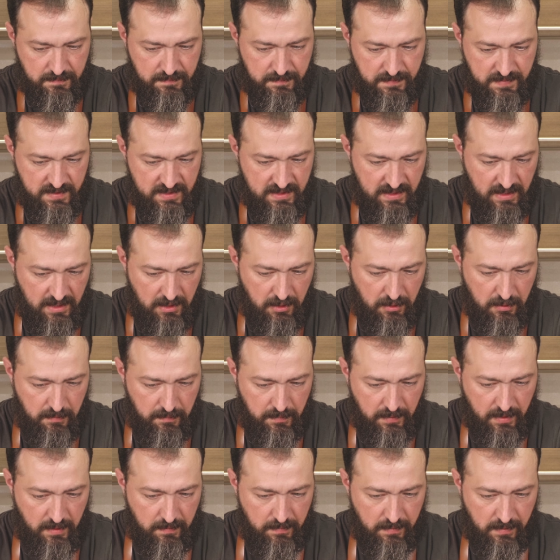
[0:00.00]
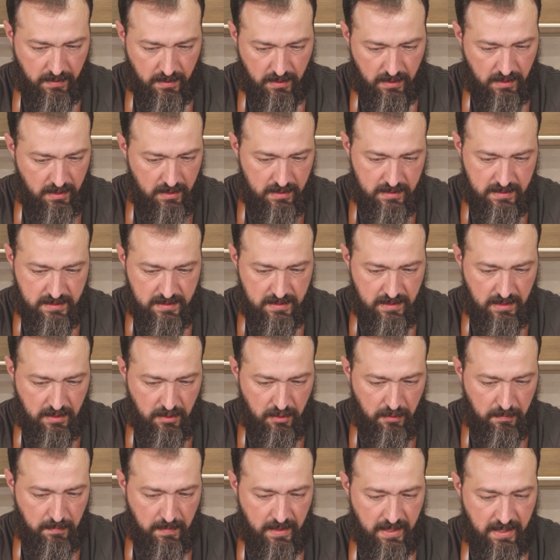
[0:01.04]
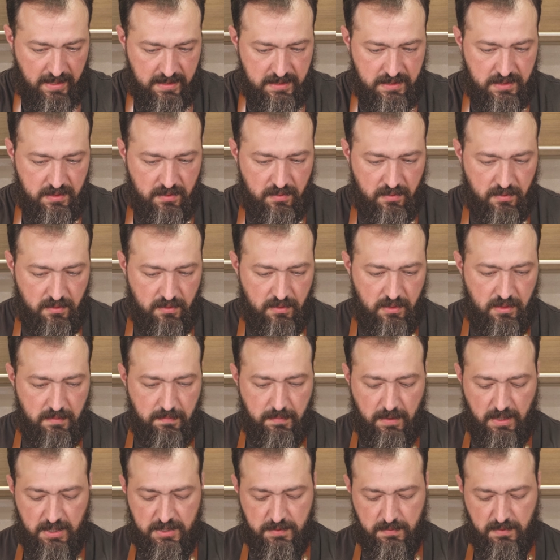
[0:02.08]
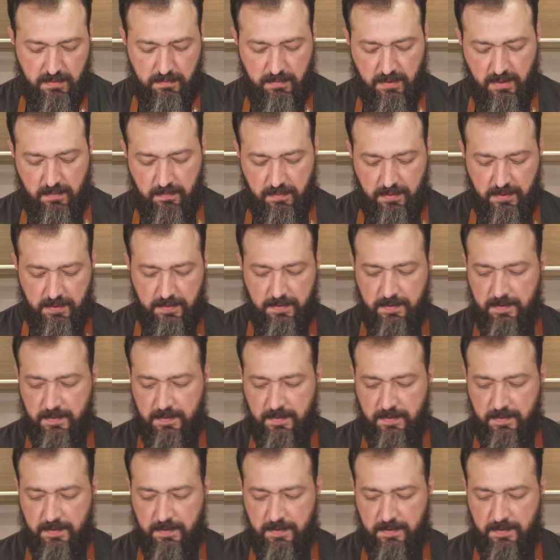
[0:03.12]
silicone paper, silicone mat or parchment paper.